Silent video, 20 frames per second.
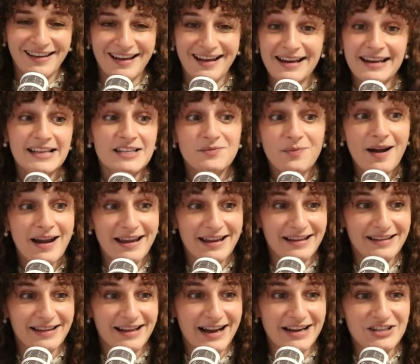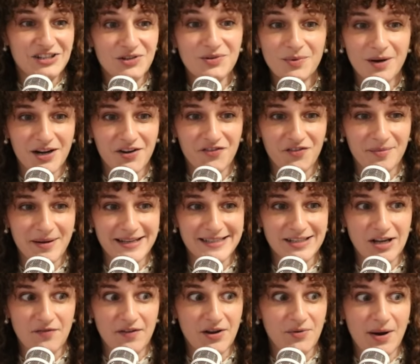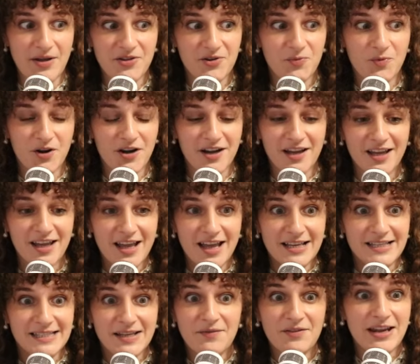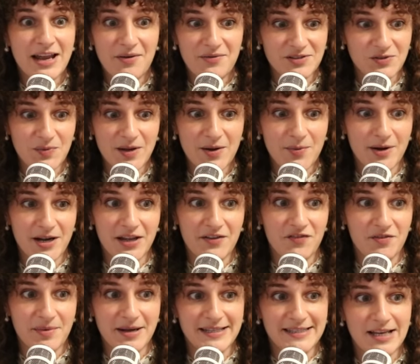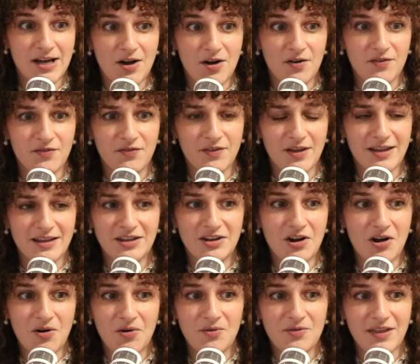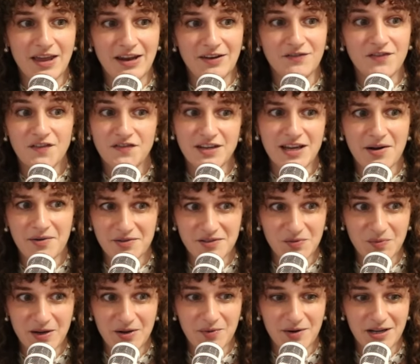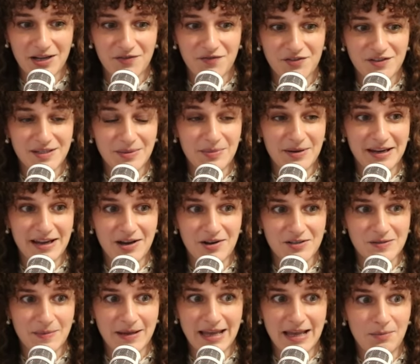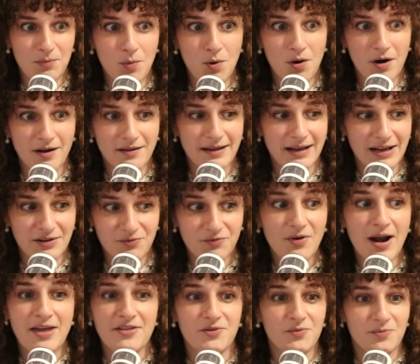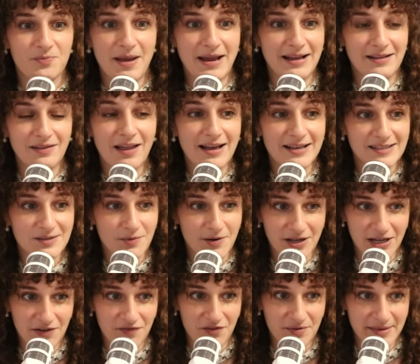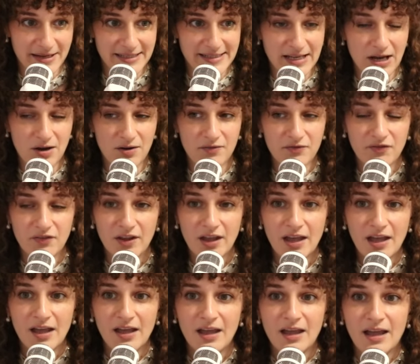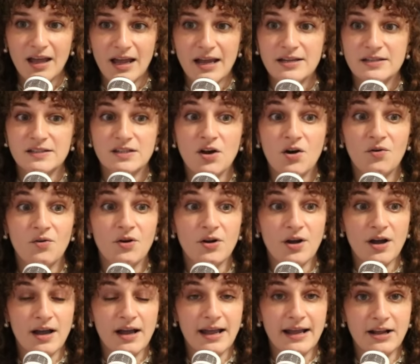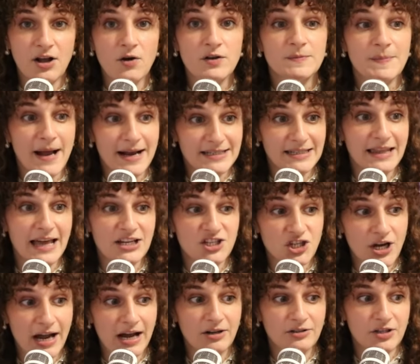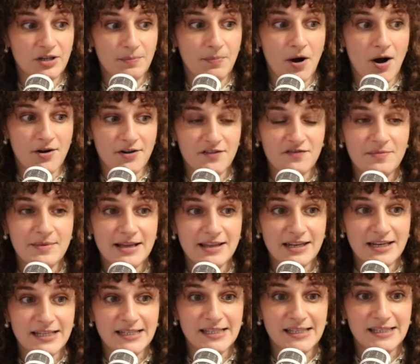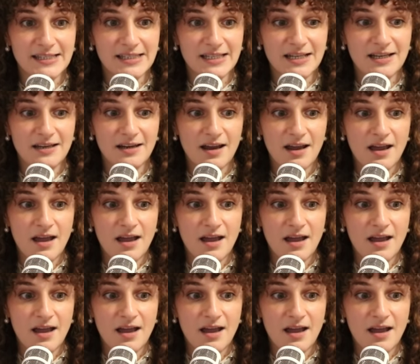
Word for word: And he's right. Like, I do work for myself. I'd rather work 70 hours a week working for myself, you know, than 50 hours a week working for somebody else, making more. Like, I'd rather make less working for myself. And so it goes back to that childhood part of me that existed